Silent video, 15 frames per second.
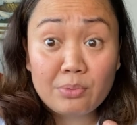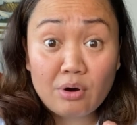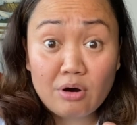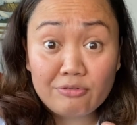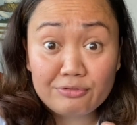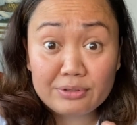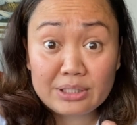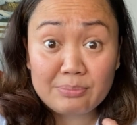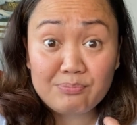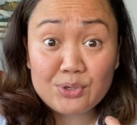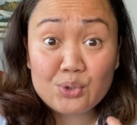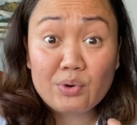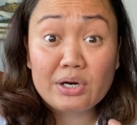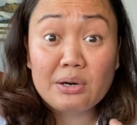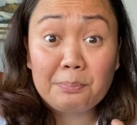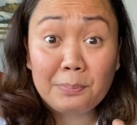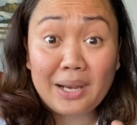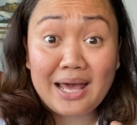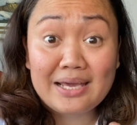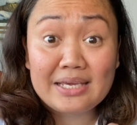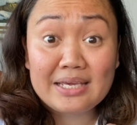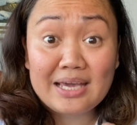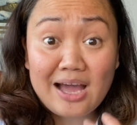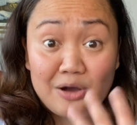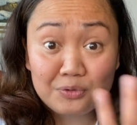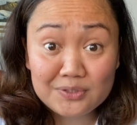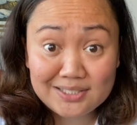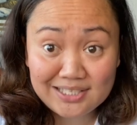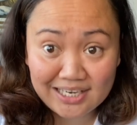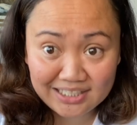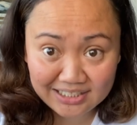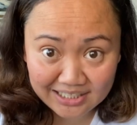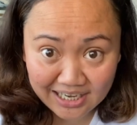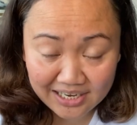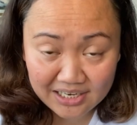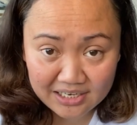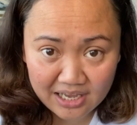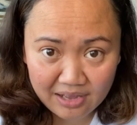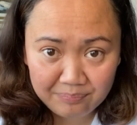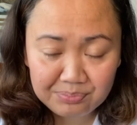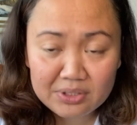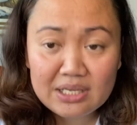offer if you are applying outside Canada.